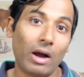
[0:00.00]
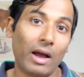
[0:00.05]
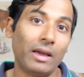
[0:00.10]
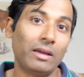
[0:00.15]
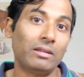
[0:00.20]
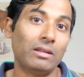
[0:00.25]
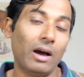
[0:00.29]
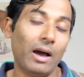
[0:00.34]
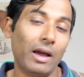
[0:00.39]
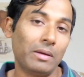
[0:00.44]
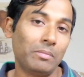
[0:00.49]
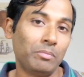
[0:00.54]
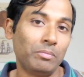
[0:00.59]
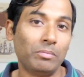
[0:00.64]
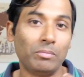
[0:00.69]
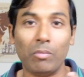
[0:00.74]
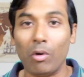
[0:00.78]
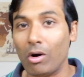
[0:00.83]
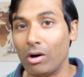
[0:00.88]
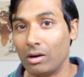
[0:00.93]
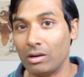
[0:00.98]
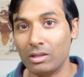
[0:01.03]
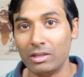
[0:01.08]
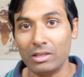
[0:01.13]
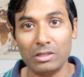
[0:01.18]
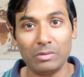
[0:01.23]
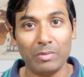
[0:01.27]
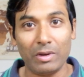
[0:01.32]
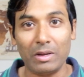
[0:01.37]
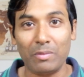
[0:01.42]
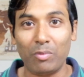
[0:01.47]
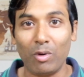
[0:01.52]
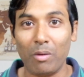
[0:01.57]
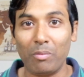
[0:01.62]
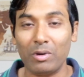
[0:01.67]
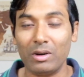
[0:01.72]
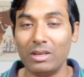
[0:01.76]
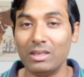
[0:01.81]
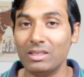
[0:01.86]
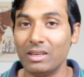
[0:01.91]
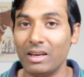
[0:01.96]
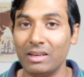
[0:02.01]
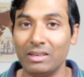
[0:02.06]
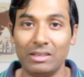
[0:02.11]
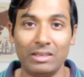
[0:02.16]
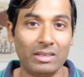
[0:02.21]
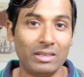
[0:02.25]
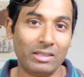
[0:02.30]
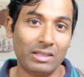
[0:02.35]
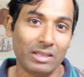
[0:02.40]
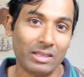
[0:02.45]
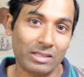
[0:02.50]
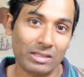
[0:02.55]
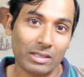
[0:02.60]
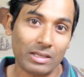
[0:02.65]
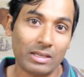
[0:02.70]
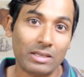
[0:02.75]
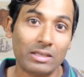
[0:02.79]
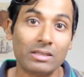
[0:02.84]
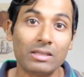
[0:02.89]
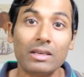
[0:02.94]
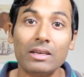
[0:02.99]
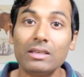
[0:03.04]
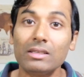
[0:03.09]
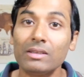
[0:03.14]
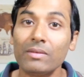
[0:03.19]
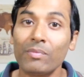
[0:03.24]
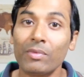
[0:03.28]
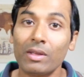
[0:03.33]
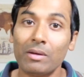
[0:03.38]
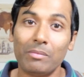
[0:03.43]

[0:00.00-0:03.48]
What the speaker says: I bought this many properties, I did this,